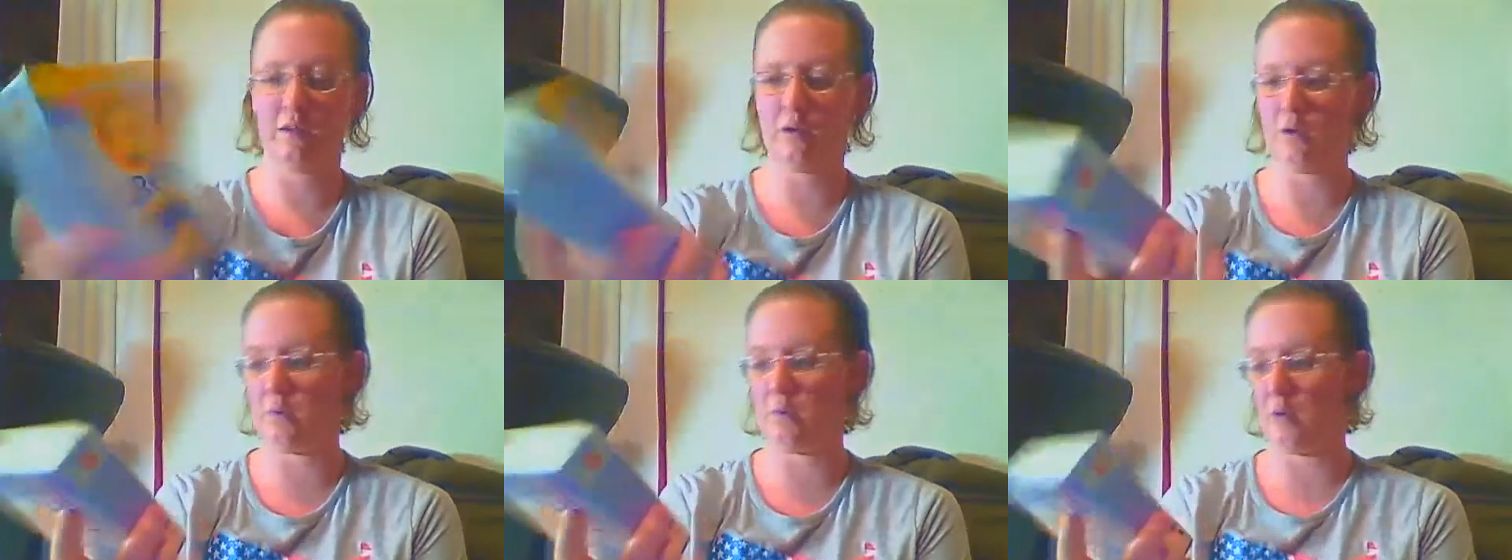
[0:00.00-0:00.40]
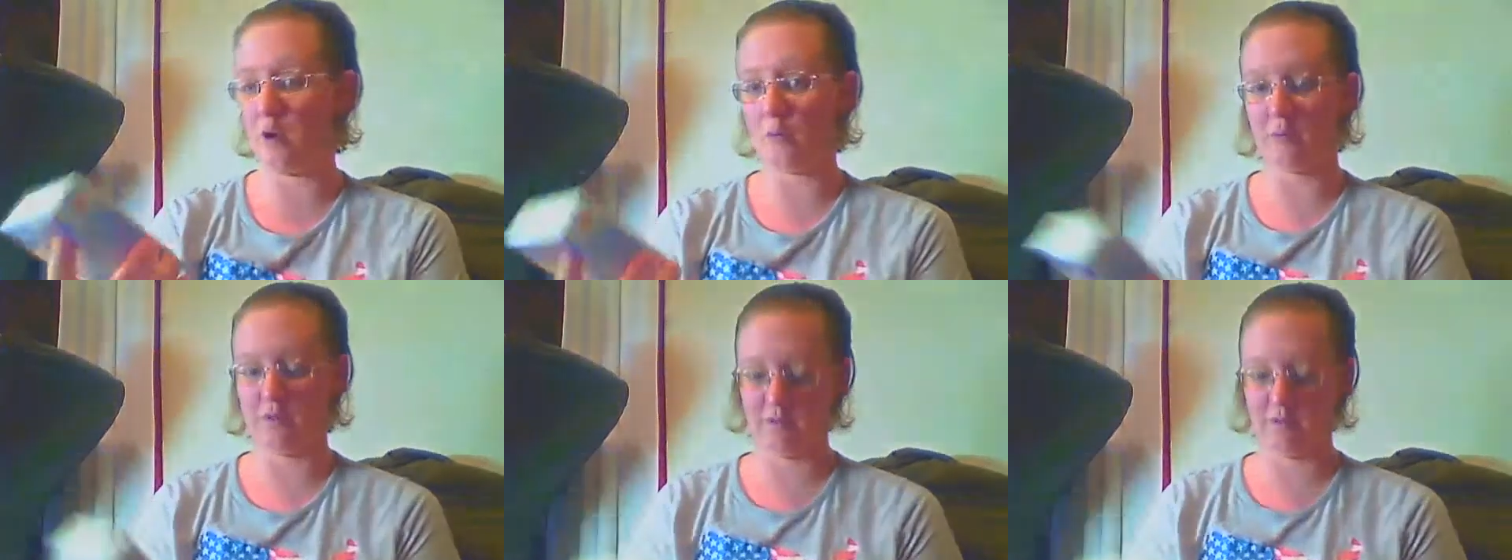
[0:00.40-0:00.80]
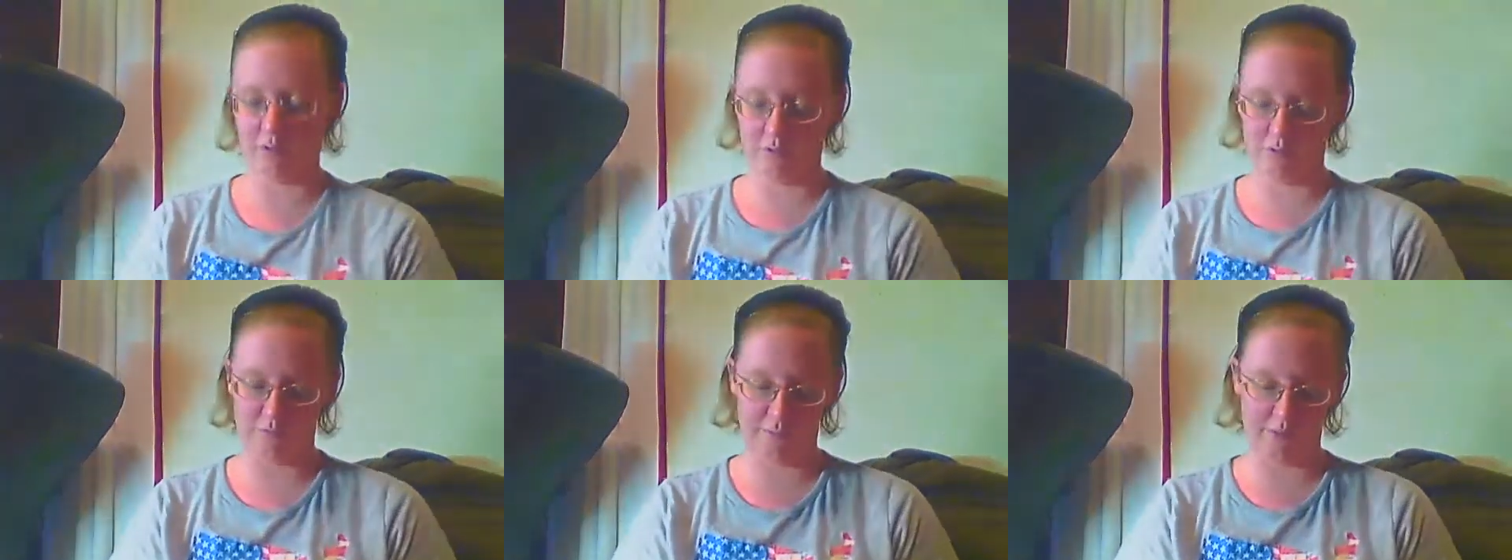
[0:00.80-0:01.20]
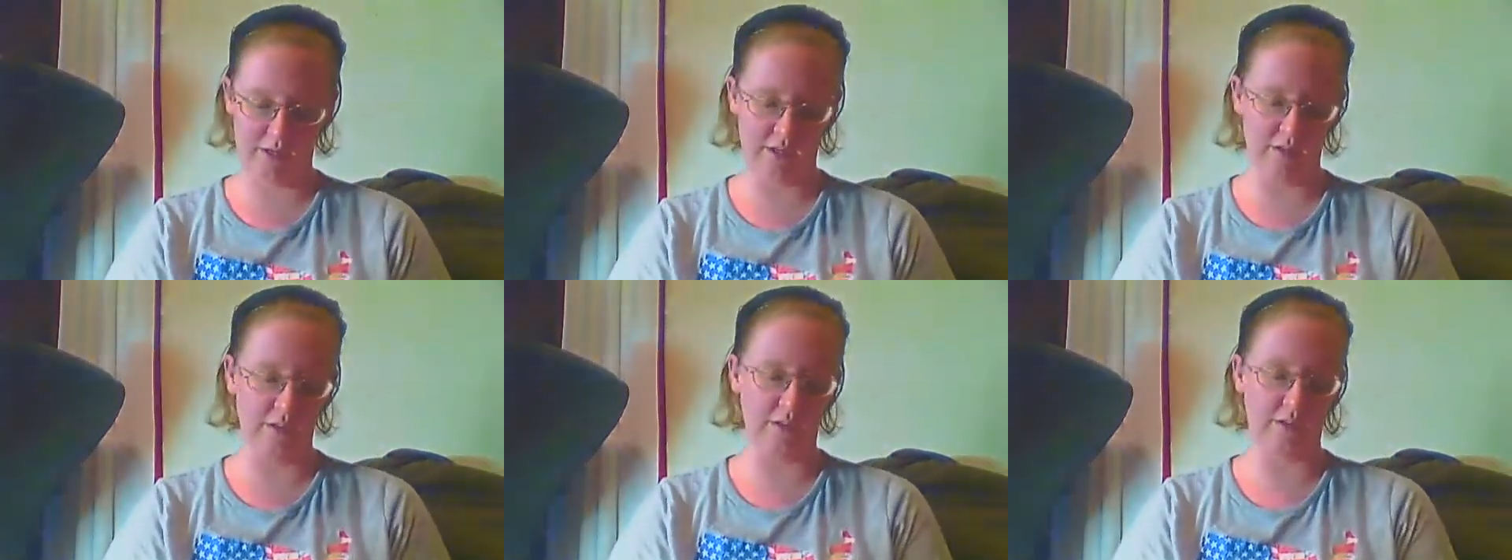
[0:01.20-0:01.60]
I'm hoping it's going to
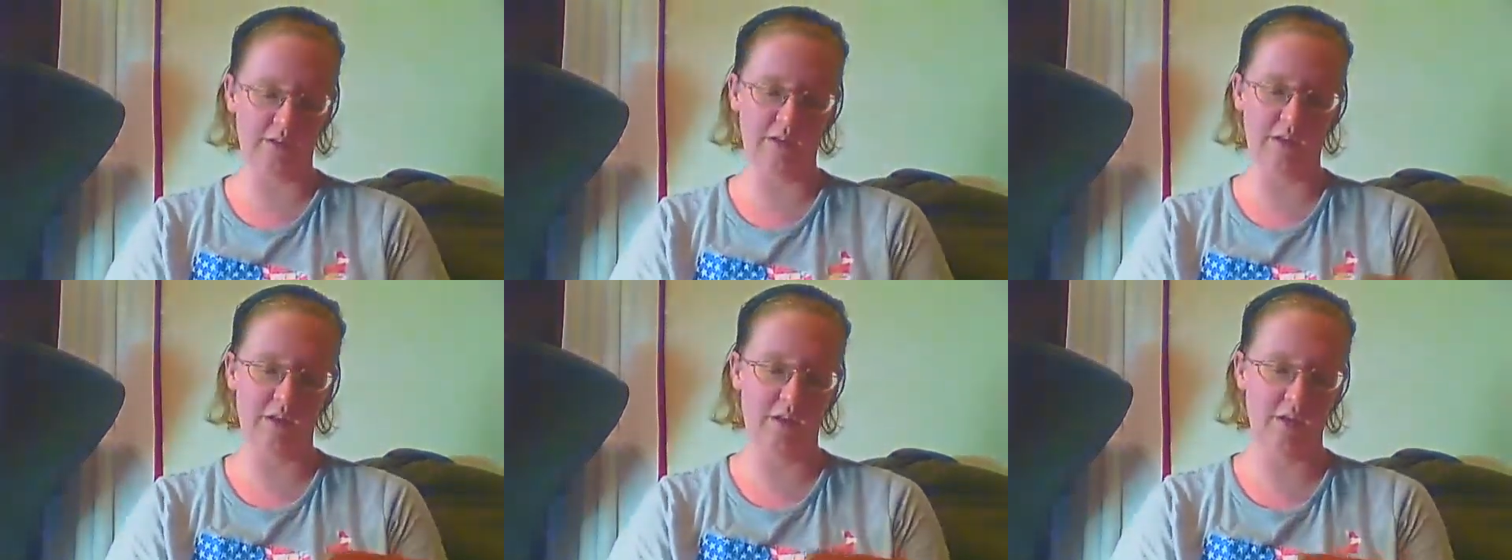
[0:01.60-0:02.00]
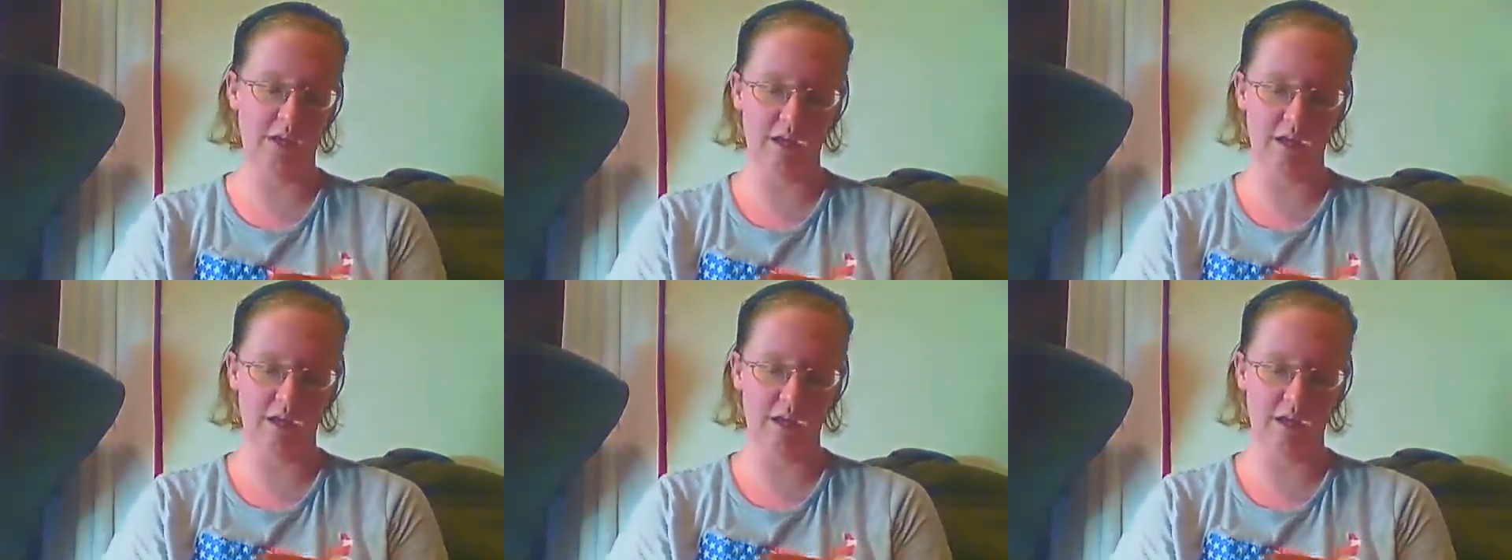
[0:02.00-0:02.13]
be. It looks it.